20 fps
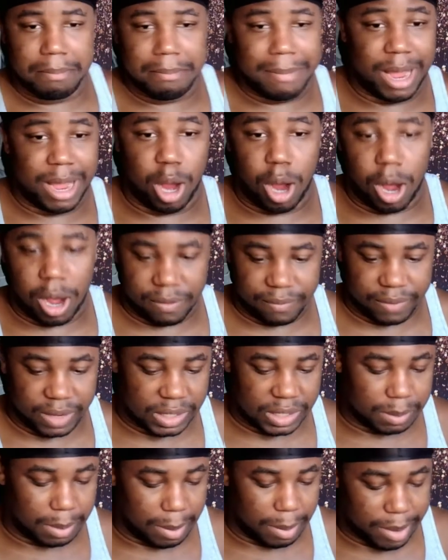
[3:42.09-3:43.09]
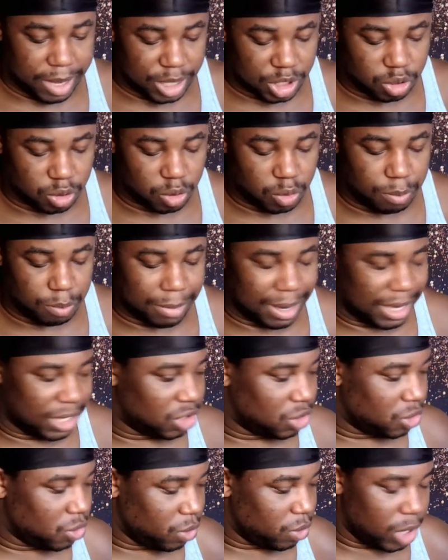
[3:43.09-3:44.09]
My office, my bedroom, my
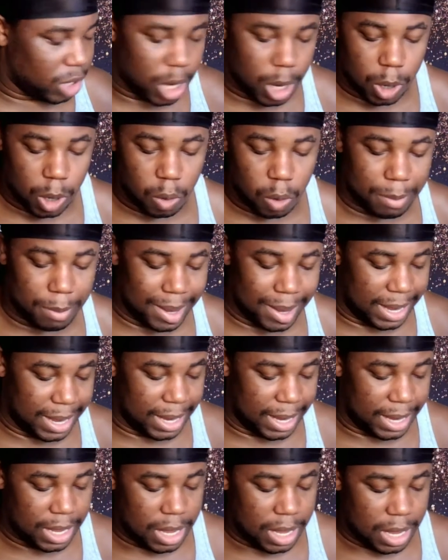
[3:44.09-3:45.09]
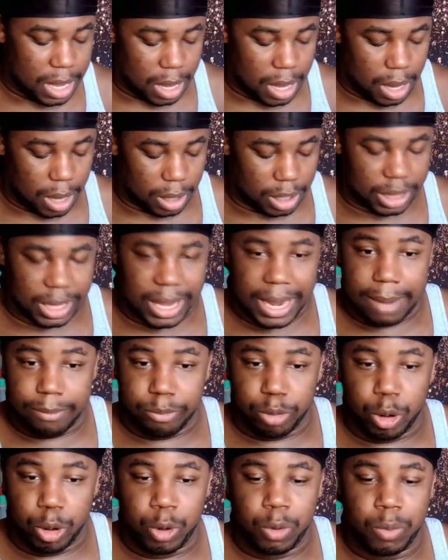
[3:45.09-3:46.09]
studio, my glam
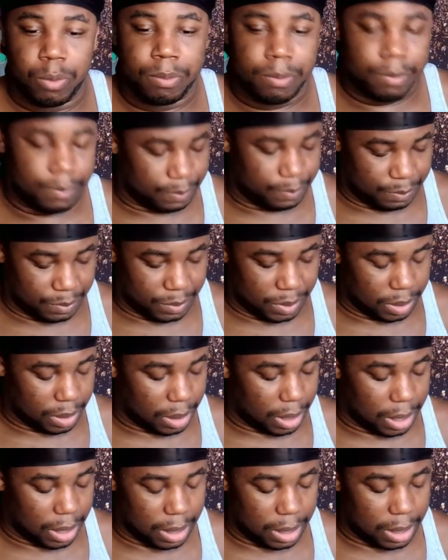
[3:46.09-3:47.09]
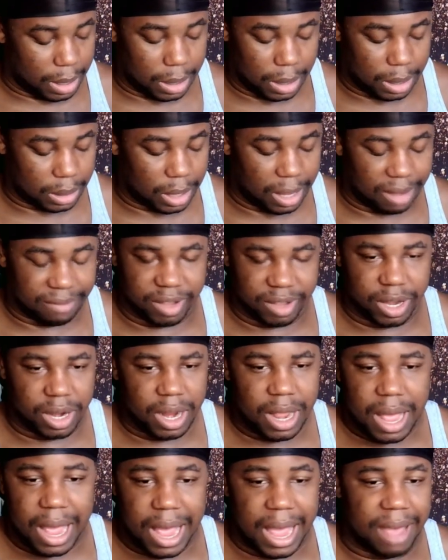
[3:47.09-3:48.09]
room. I love it.
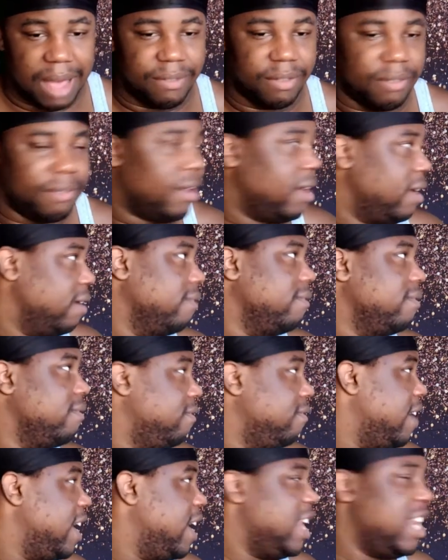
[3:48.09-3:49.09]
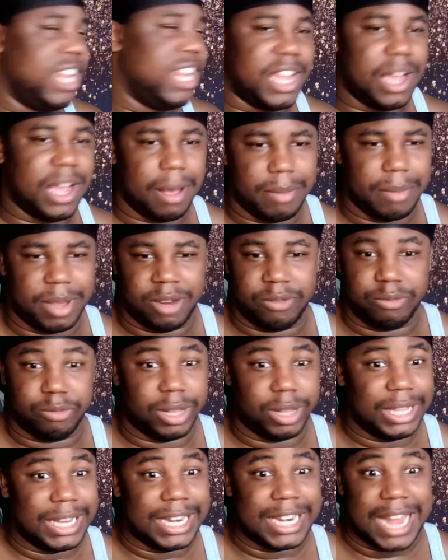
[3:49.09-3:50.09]
I have a vanity coming, a
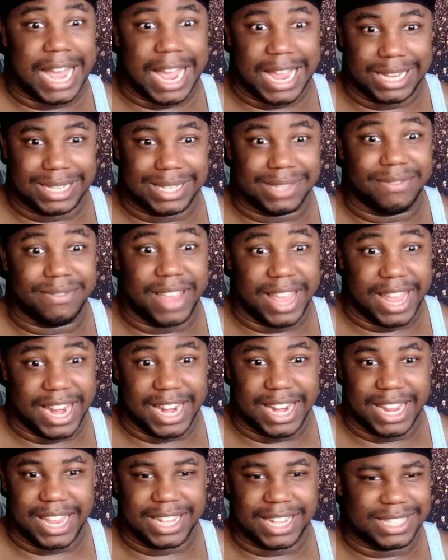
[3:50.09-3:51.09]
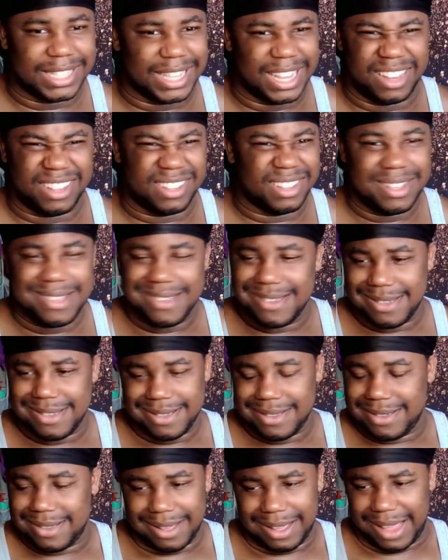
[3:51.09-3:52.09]
really nice vanity. It's like
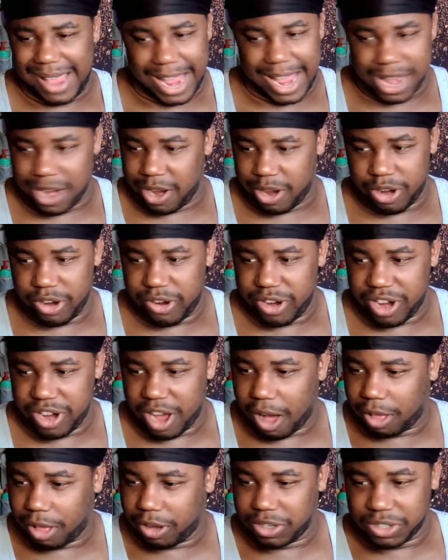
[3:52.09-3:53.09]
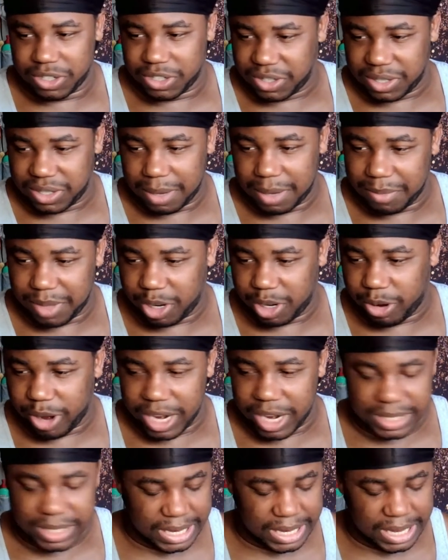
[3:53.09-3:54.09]
$800 or something
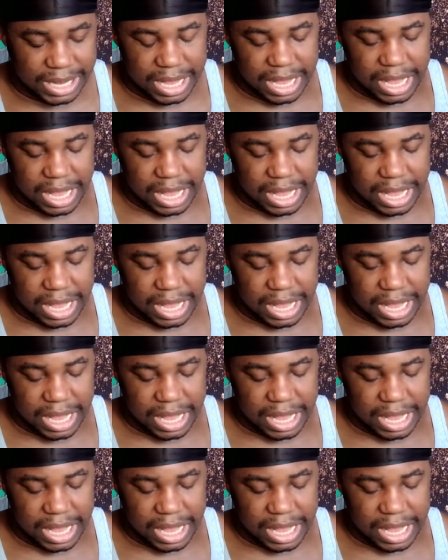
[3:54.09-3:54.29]
crazy.